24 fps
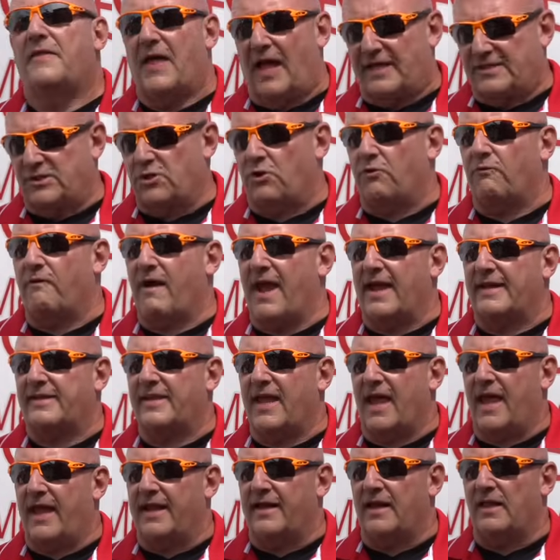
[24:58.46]
That's correct.
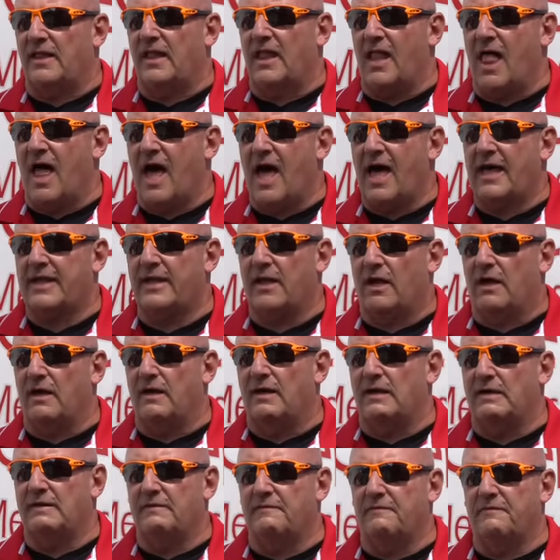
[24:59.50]
And a lot
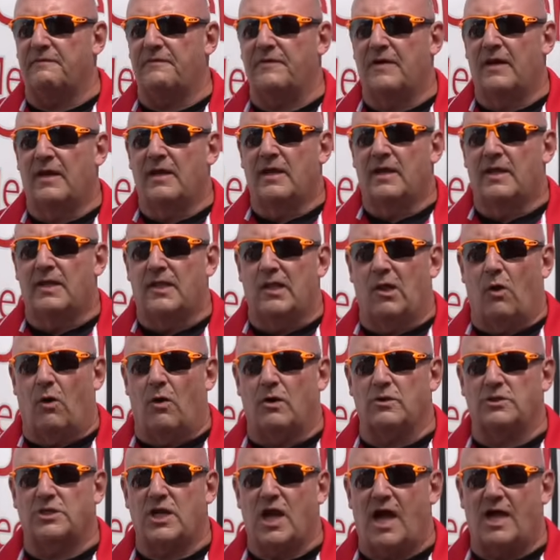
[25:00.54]
of
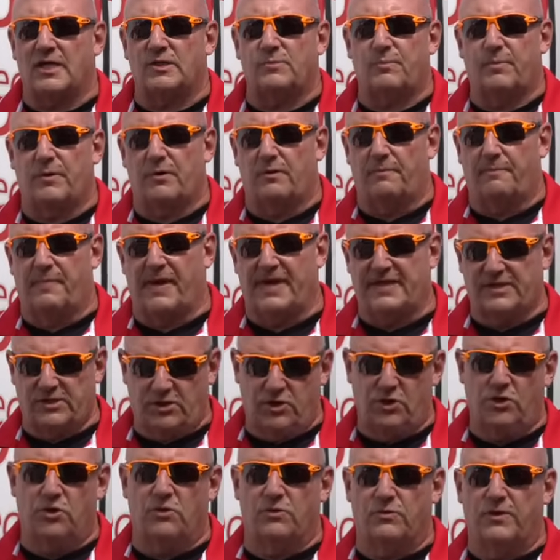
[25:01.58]
large hospital-based
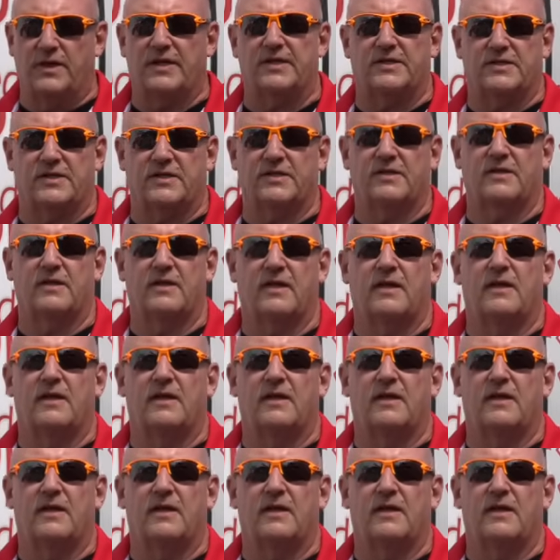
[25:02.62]
units,